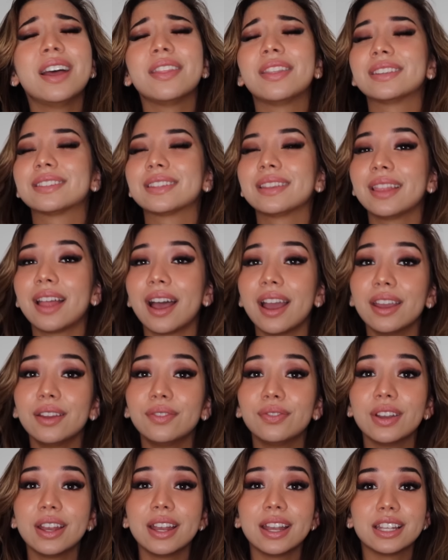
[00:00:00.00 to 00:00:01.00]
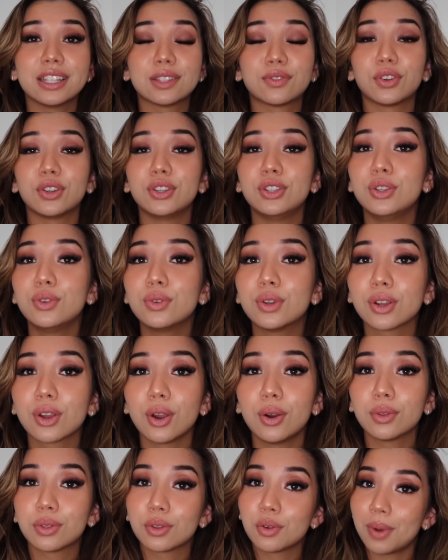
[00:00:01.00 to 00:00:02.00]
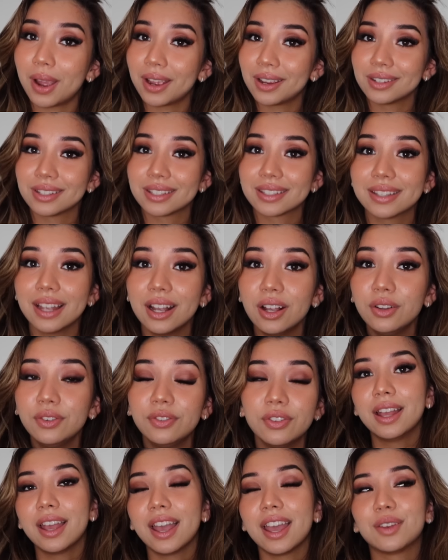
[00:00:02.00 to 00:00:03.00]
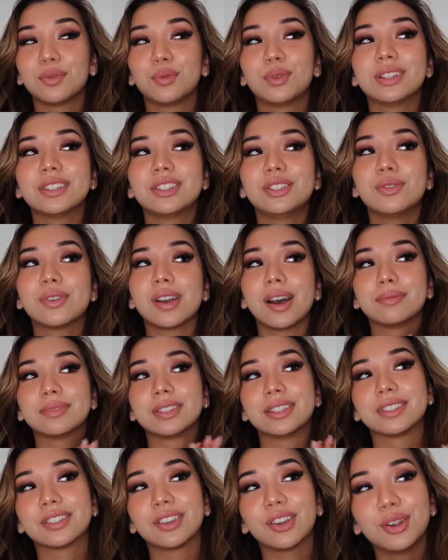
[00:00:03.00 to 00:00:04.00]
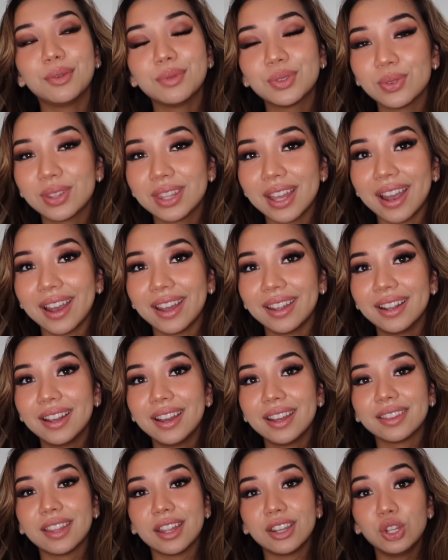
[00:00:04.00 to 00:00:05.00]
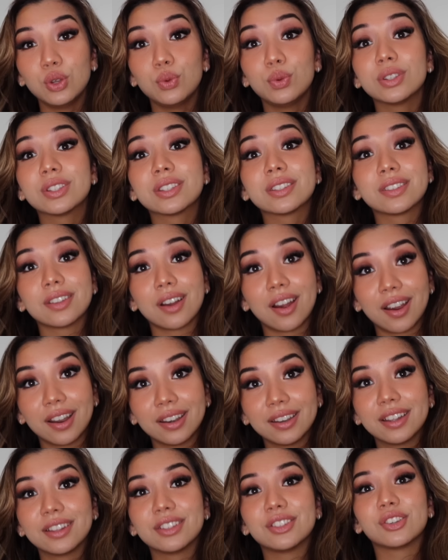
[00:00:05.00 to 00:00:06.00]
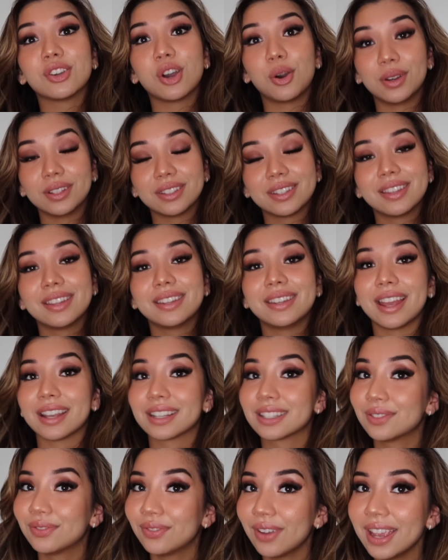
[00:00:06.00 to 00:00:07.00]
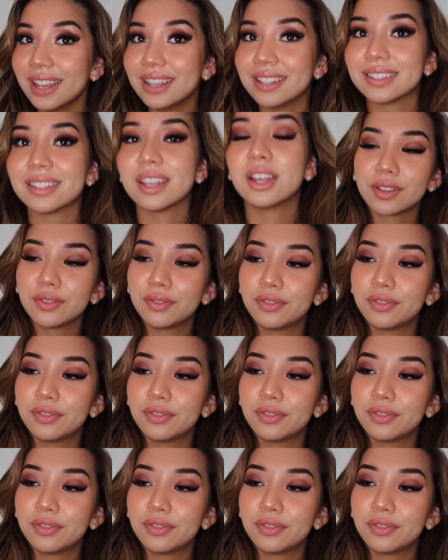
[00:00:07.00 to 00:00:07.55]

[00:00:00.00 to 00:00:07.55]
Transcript: This life is for you to go through by yourself, and once you come to terms with that, then you will start to go into the next phase.